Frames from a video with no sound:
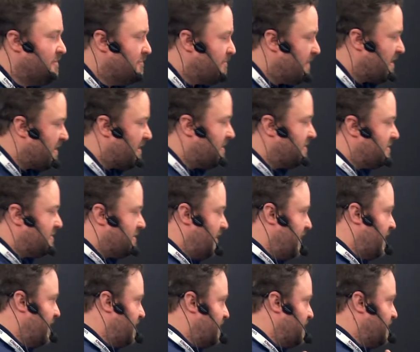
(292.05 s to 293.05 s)
because
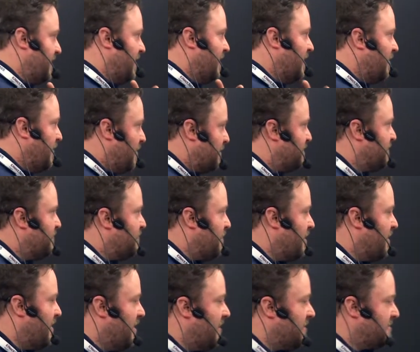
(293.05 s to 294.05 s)
it's a lot of
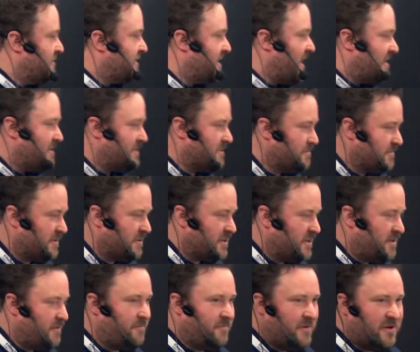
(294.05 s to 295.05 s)
work to get something
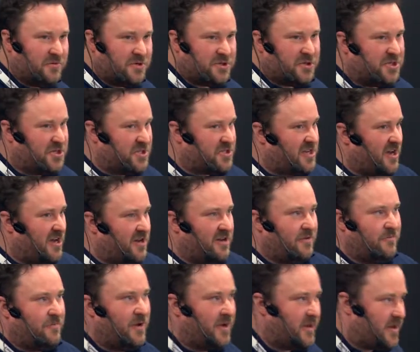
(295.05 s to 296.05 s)
that you feel should just kind
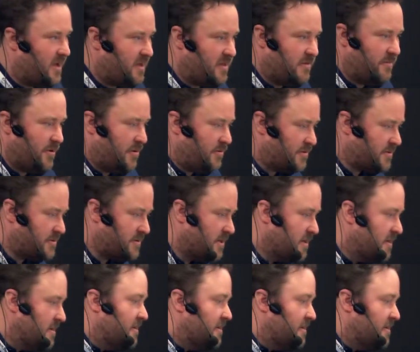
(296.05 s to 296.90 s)
of work out the box.